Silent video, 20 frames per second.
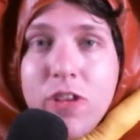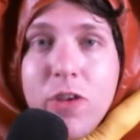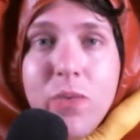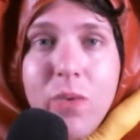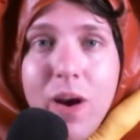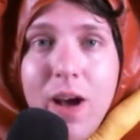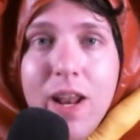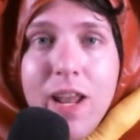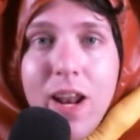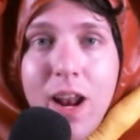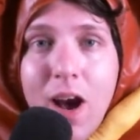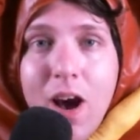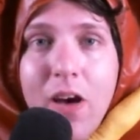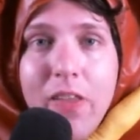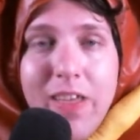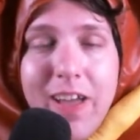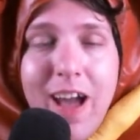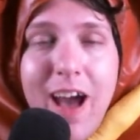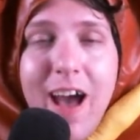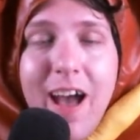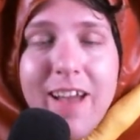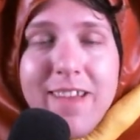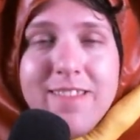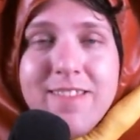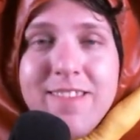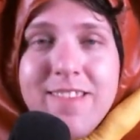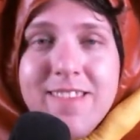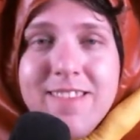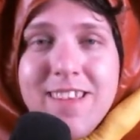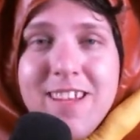wanted all the guys.
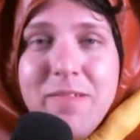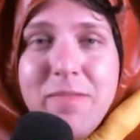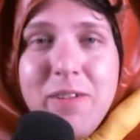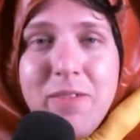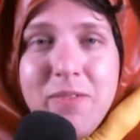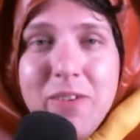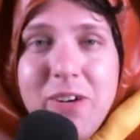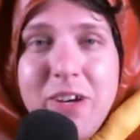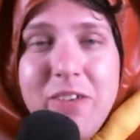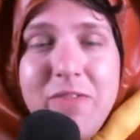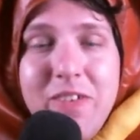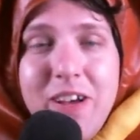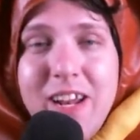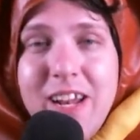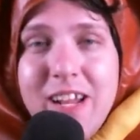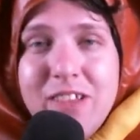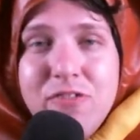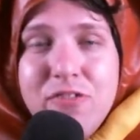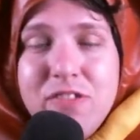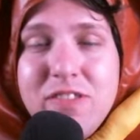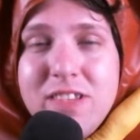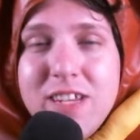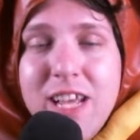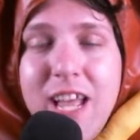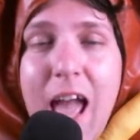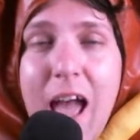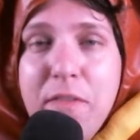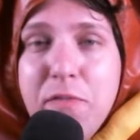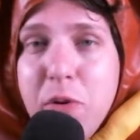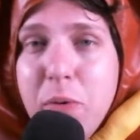So this is going to be really fun and
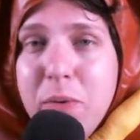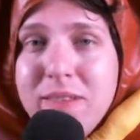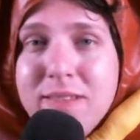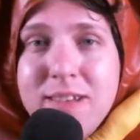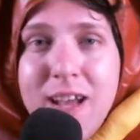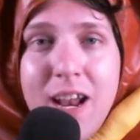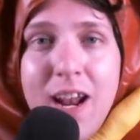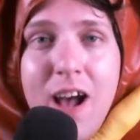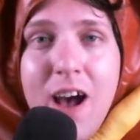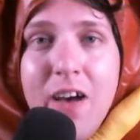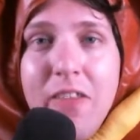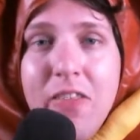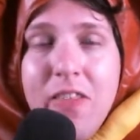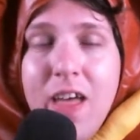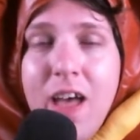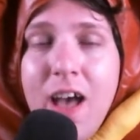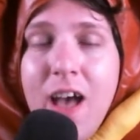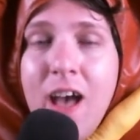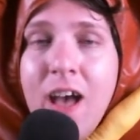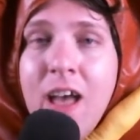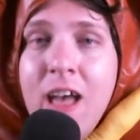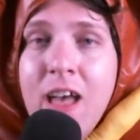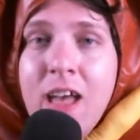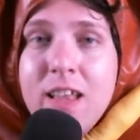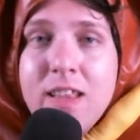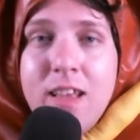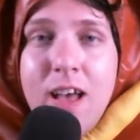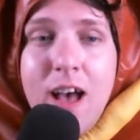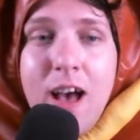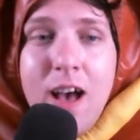interesting. Everyone's kind of on the
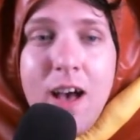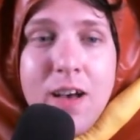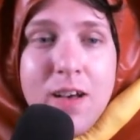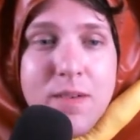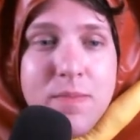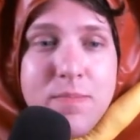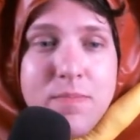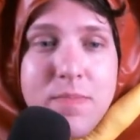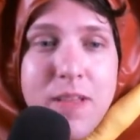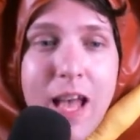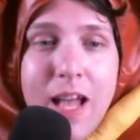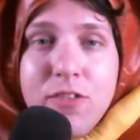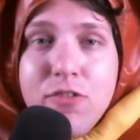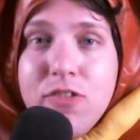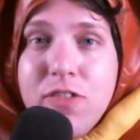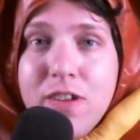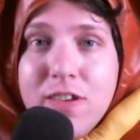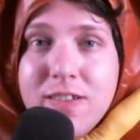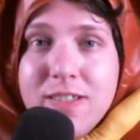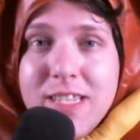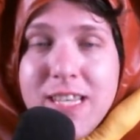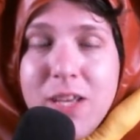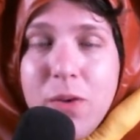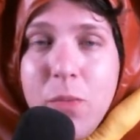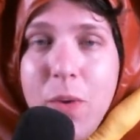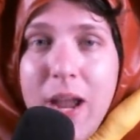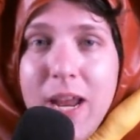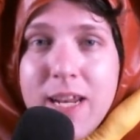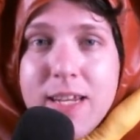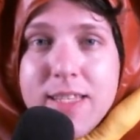edge of their seat
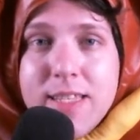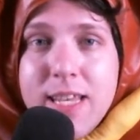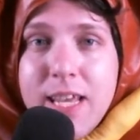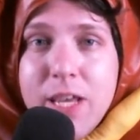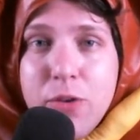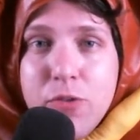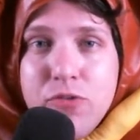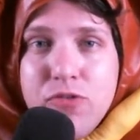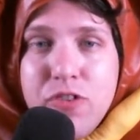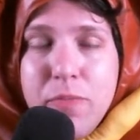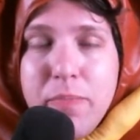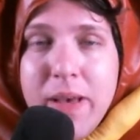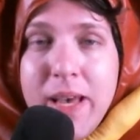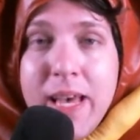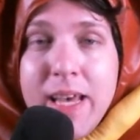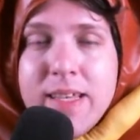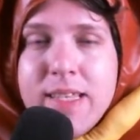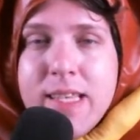waiting to see who she picks,